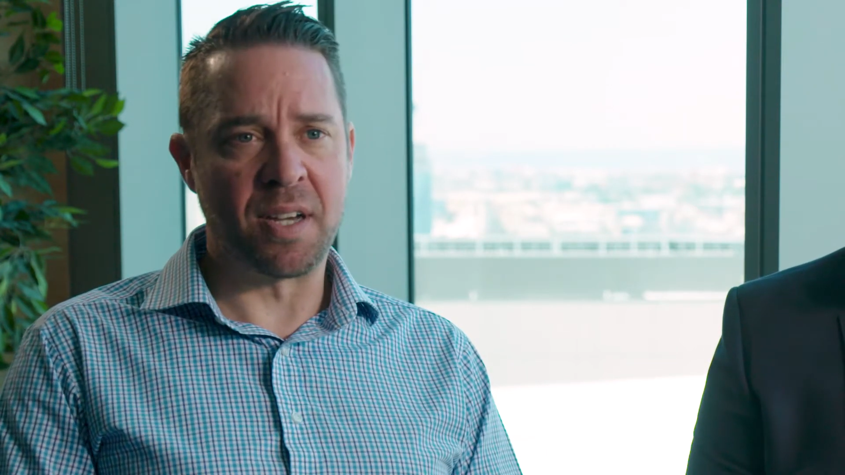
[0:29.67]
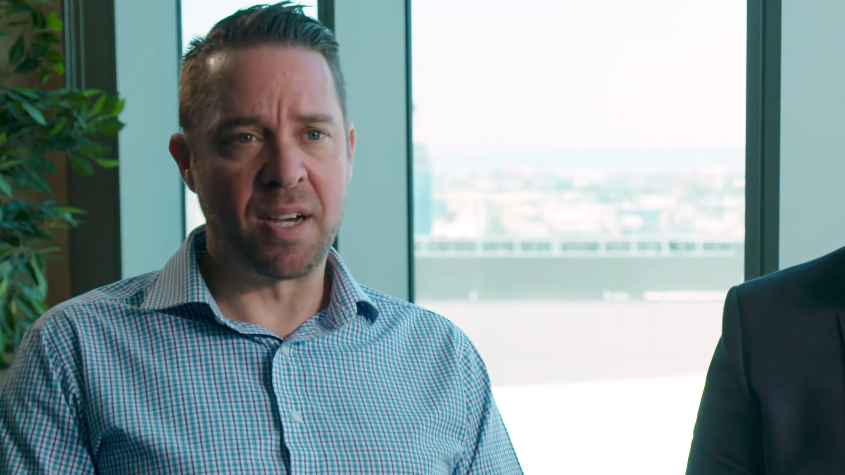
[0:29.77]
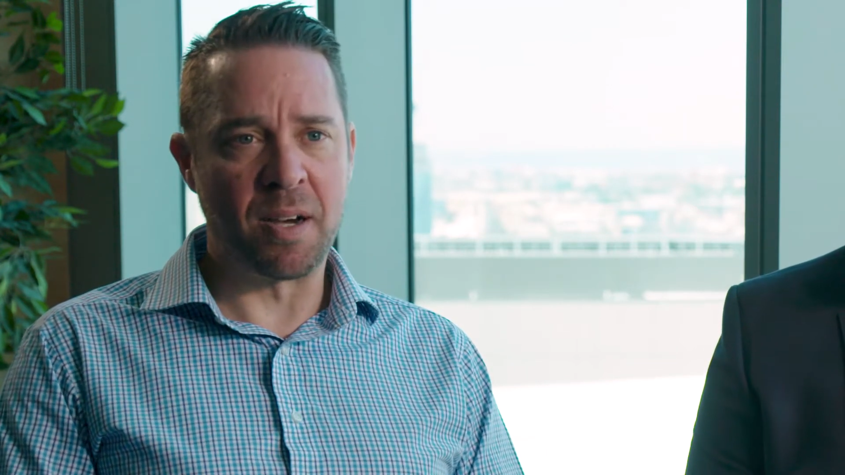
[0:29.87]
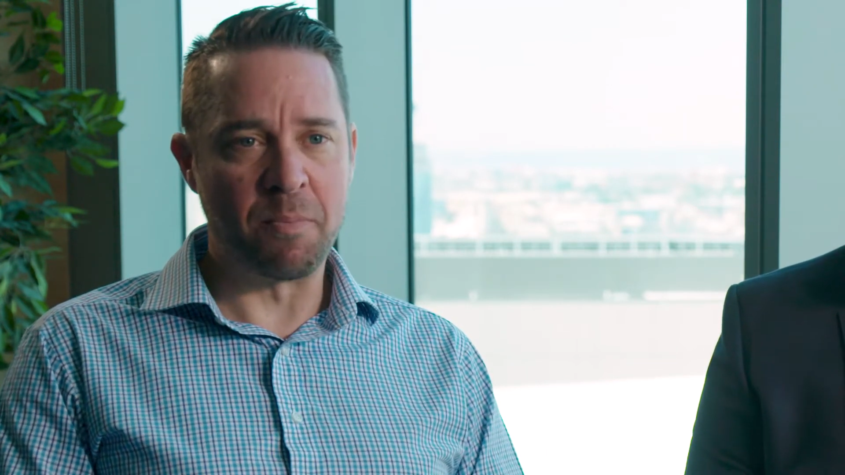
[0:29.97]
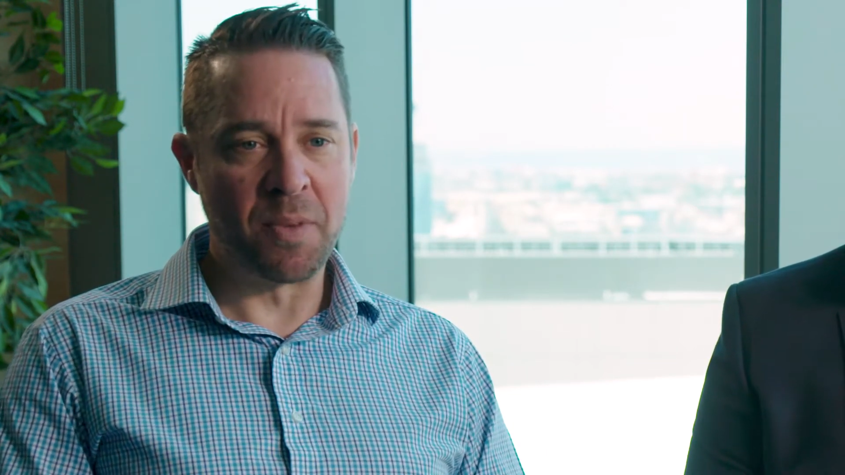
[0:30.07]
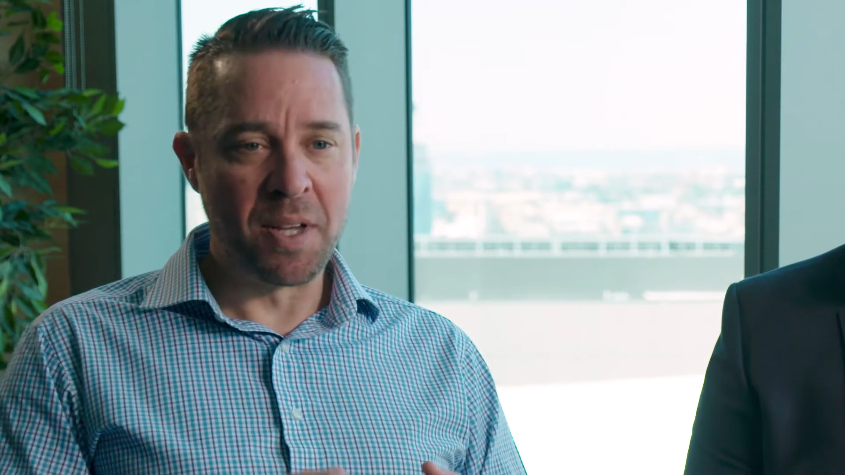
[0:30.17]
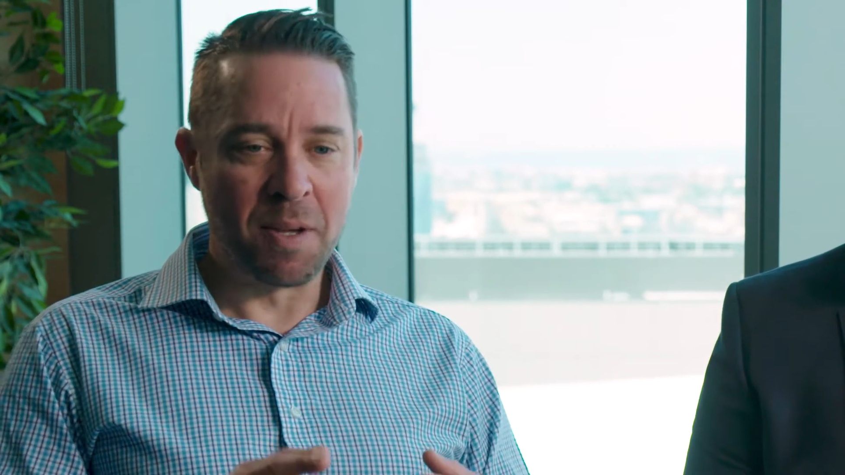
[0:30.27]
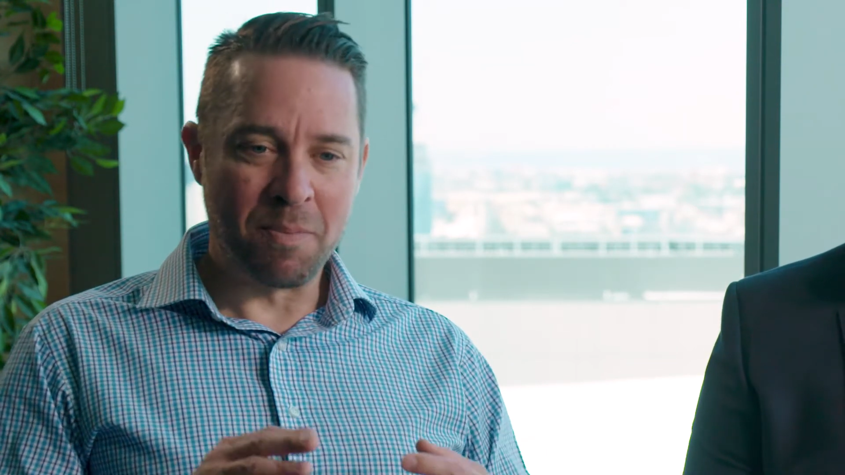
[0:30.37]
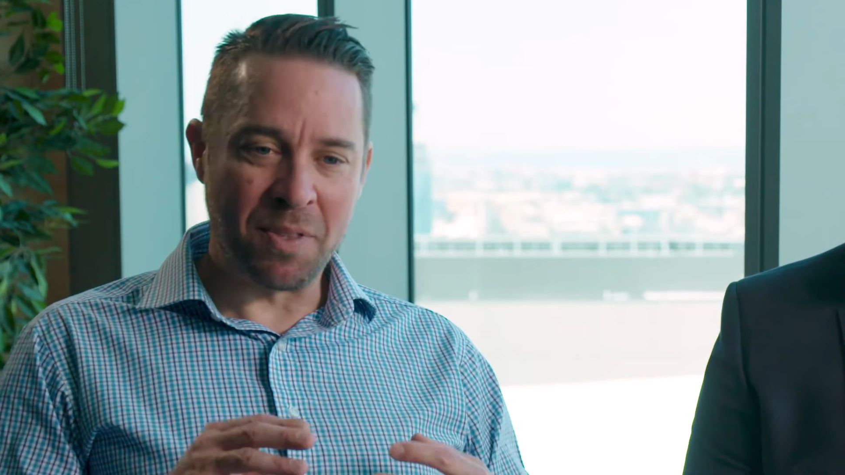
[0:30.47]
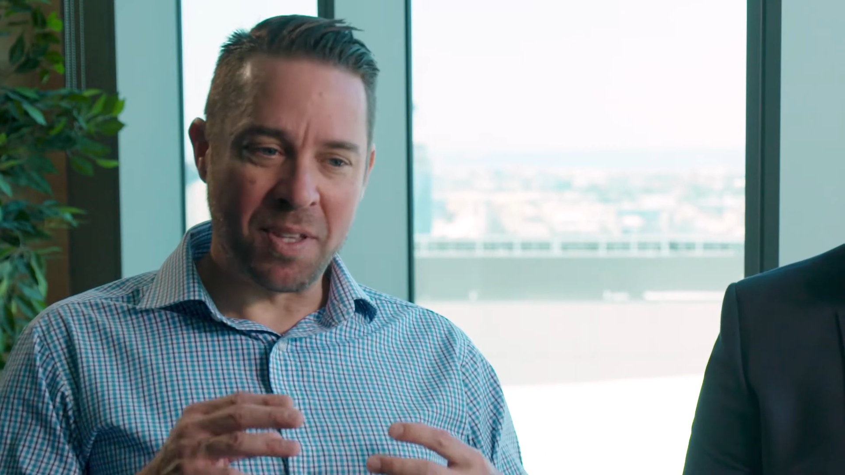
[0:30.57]

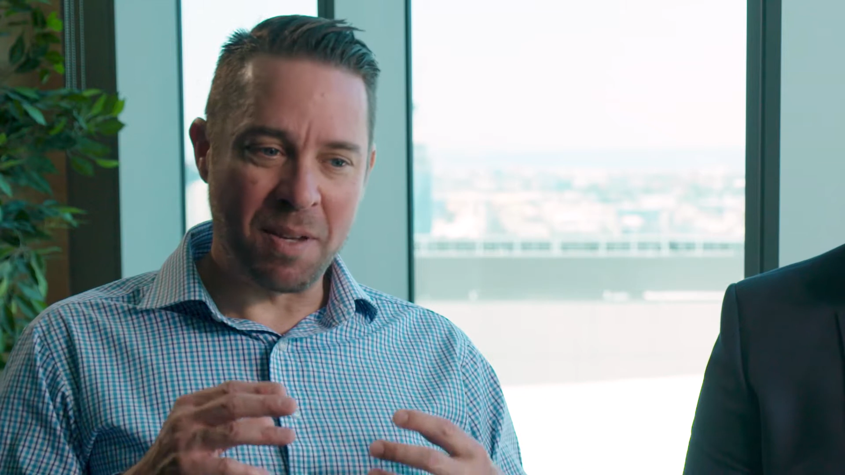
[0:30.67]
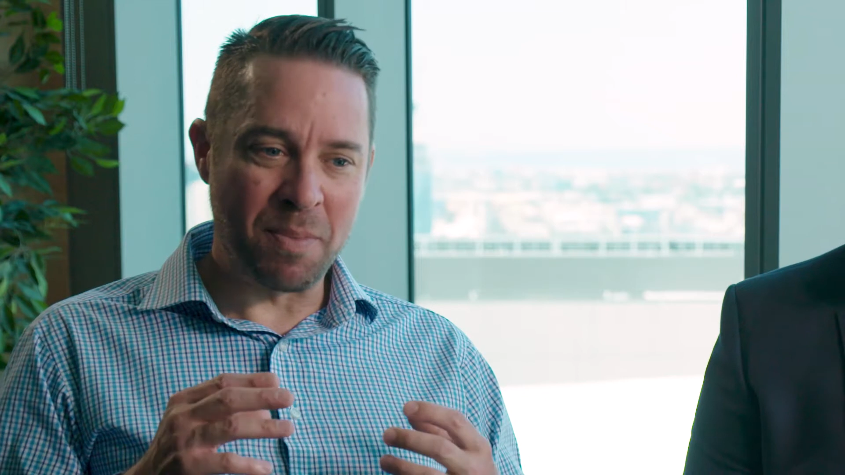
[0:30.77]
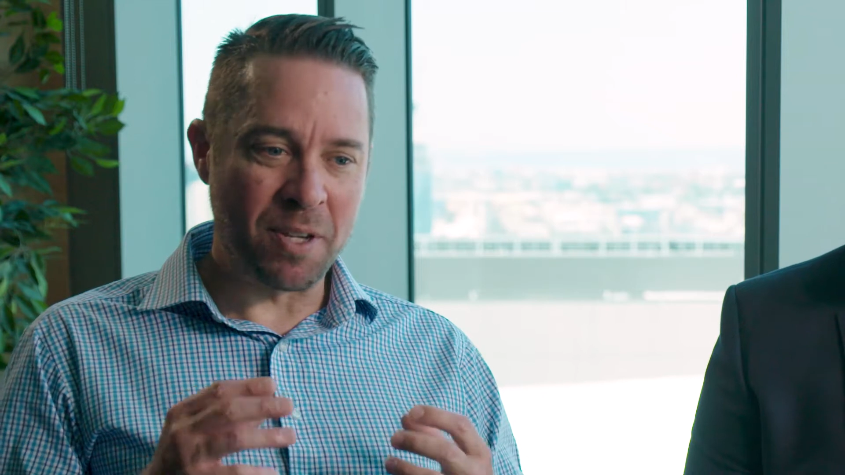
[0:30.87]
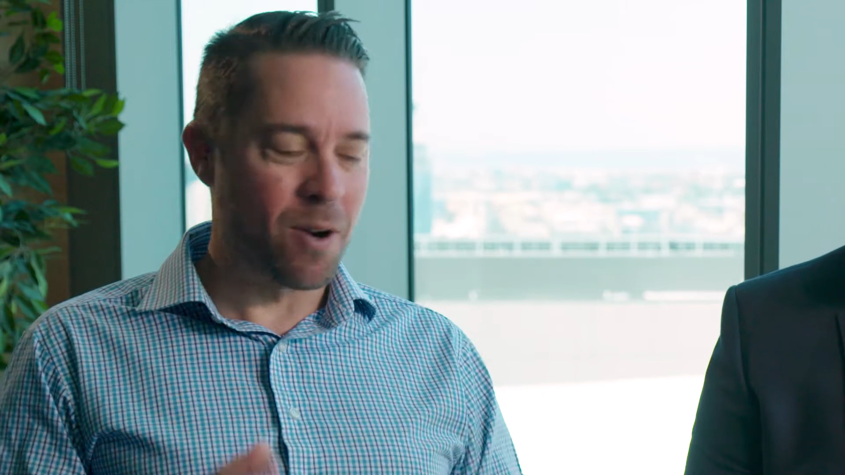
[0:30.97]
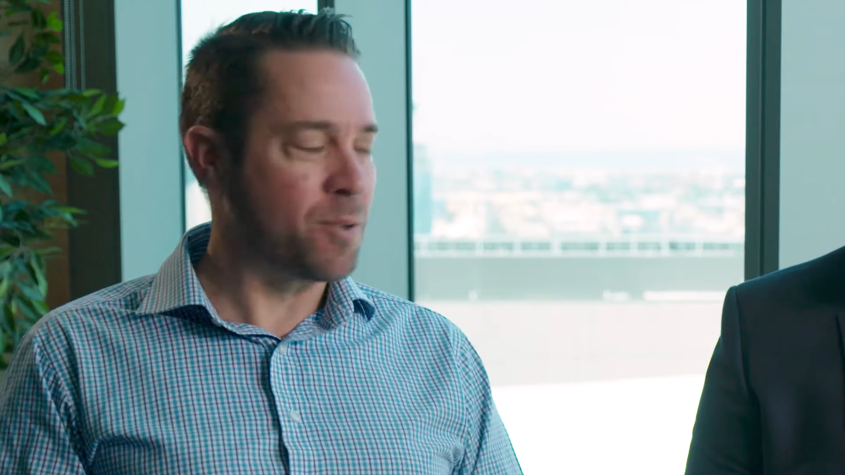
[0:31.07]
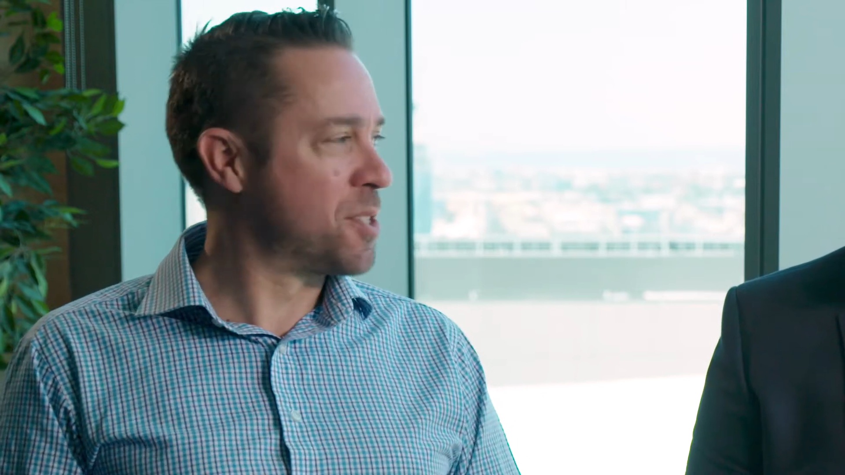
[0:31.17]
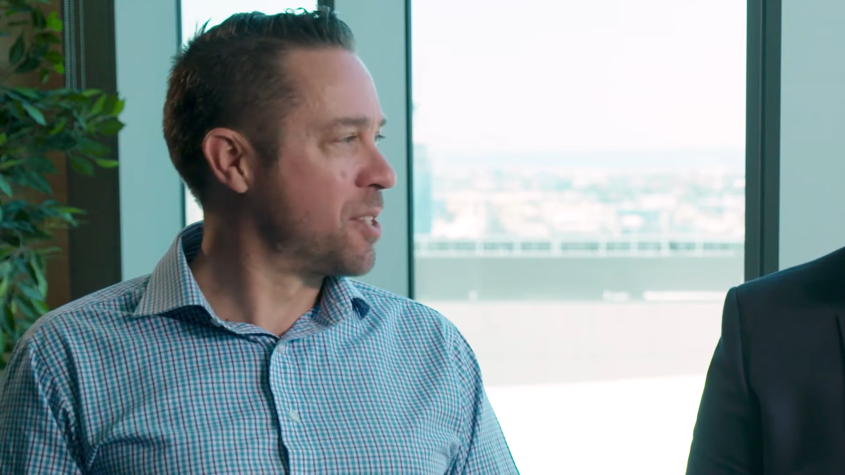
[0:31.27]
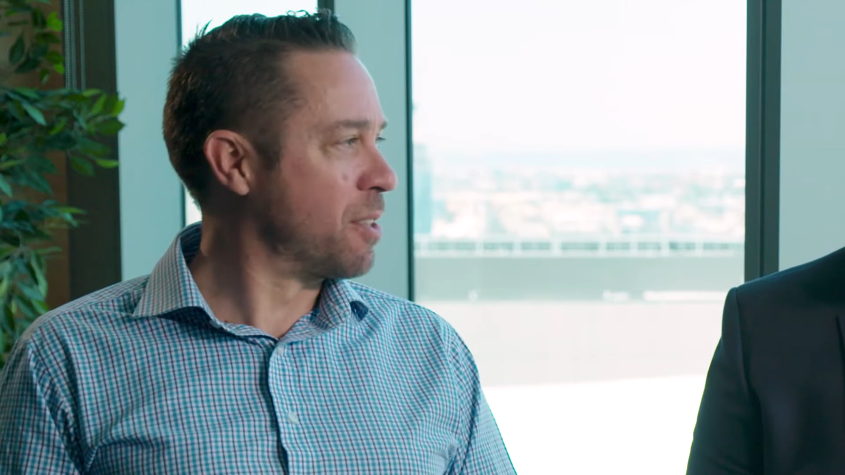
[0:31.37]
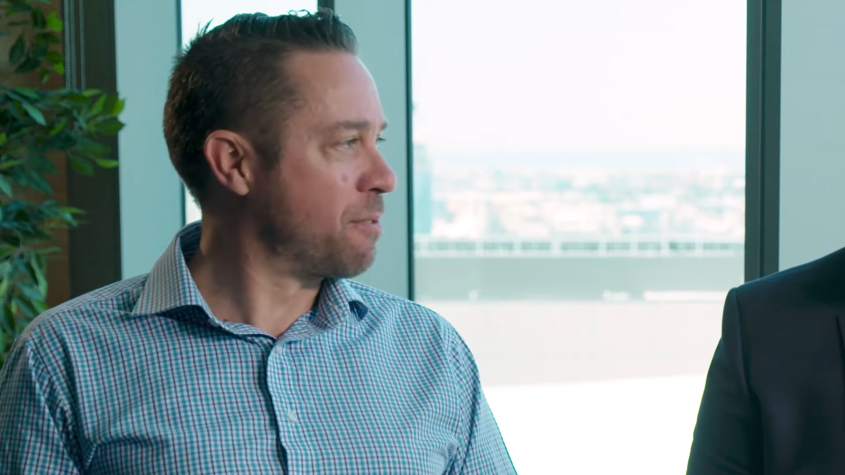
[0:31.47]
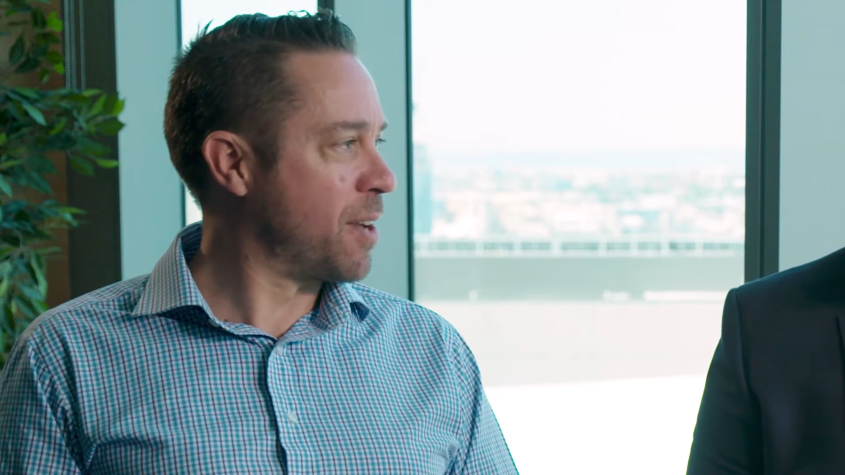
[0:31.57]
but then be
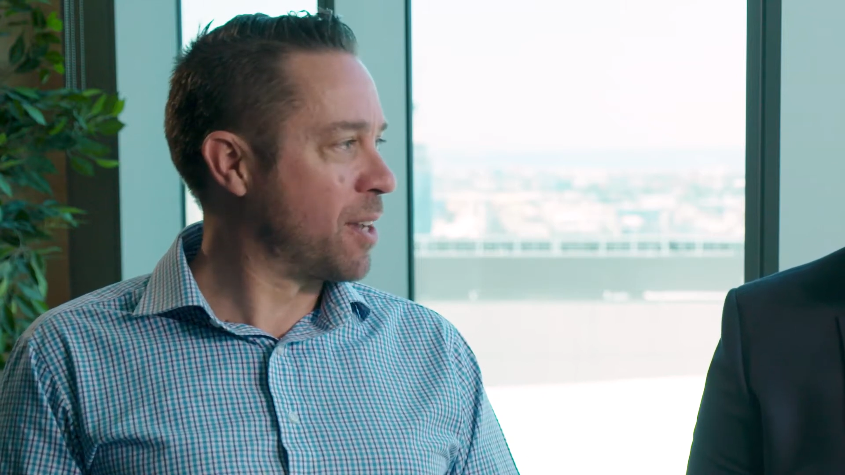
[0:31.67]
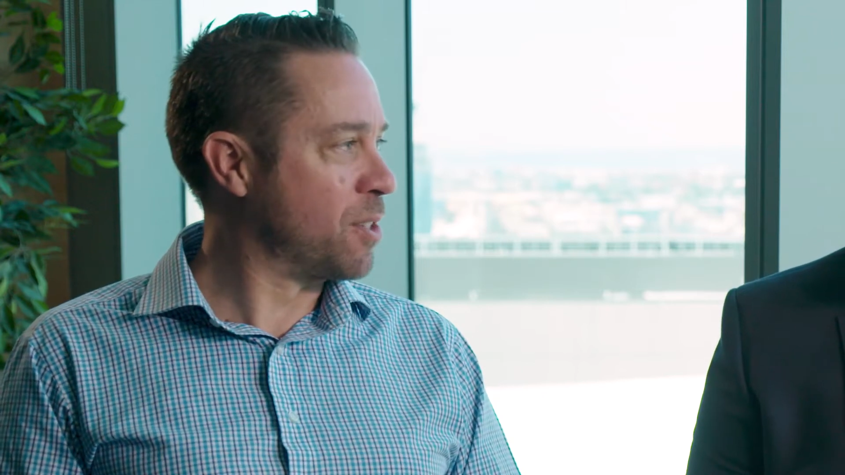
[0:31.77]
cognizant of the fact